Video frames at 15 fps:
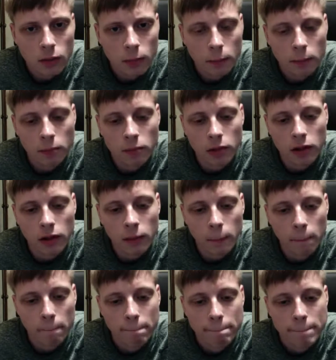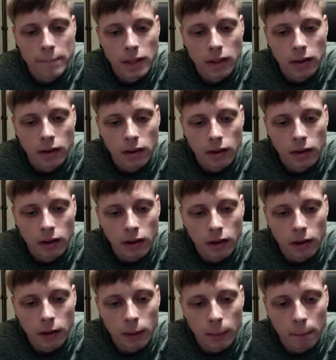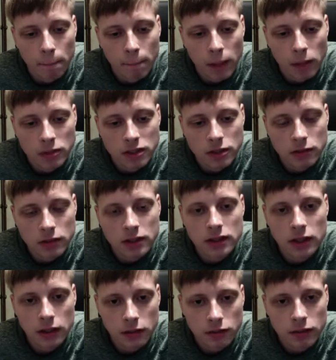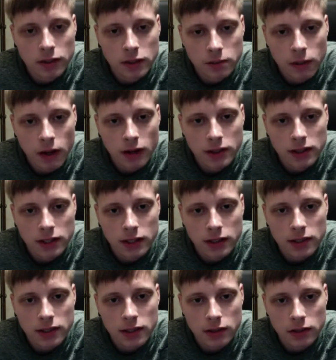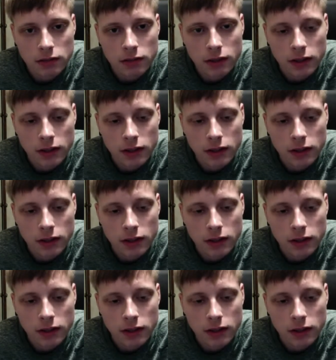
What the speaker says: but I'm still excited for this box set. It sounds very